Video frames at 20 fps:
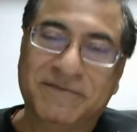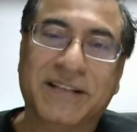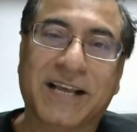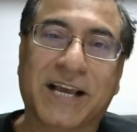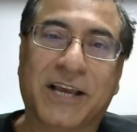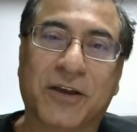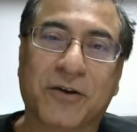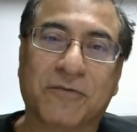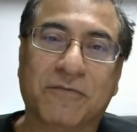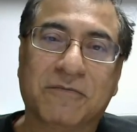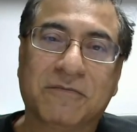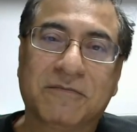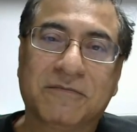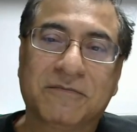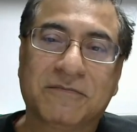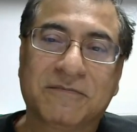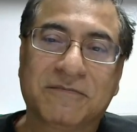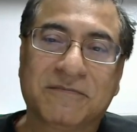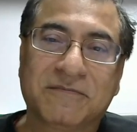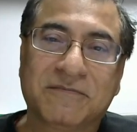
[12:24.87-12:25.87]
Thank you.
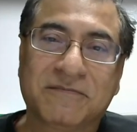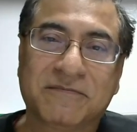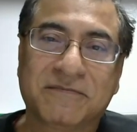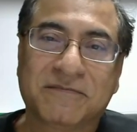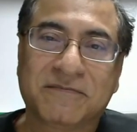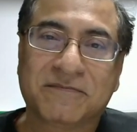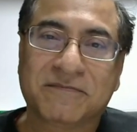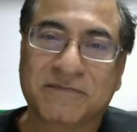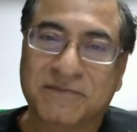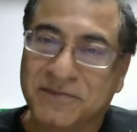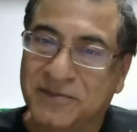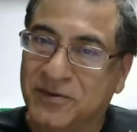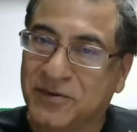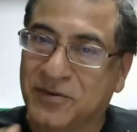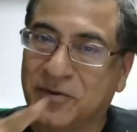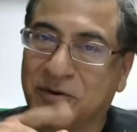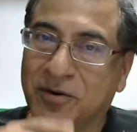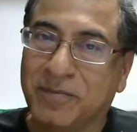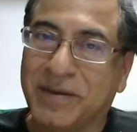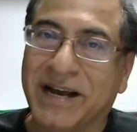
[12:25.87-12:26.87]

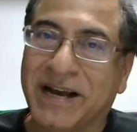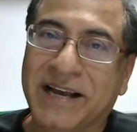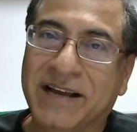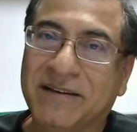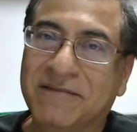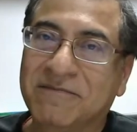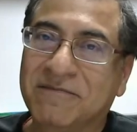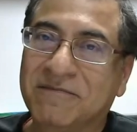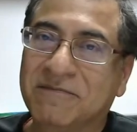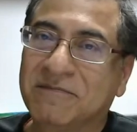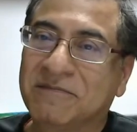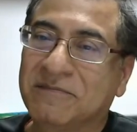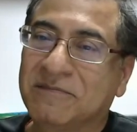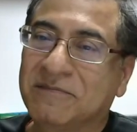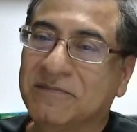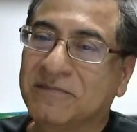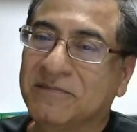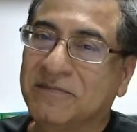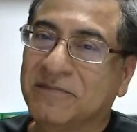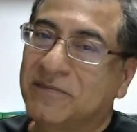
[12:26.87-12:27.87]
Goodbye
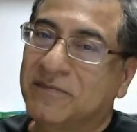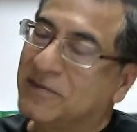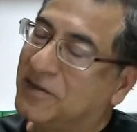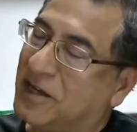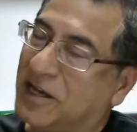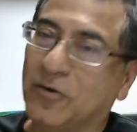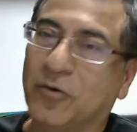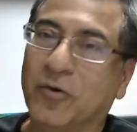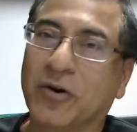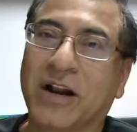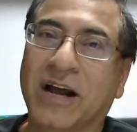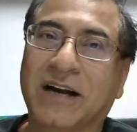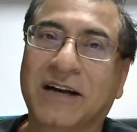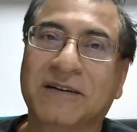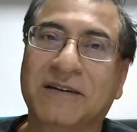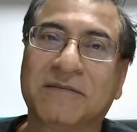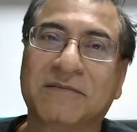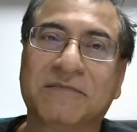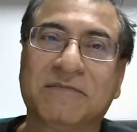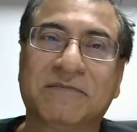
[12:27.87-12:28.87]
and good
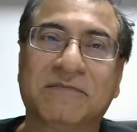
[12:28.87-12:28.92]
luck.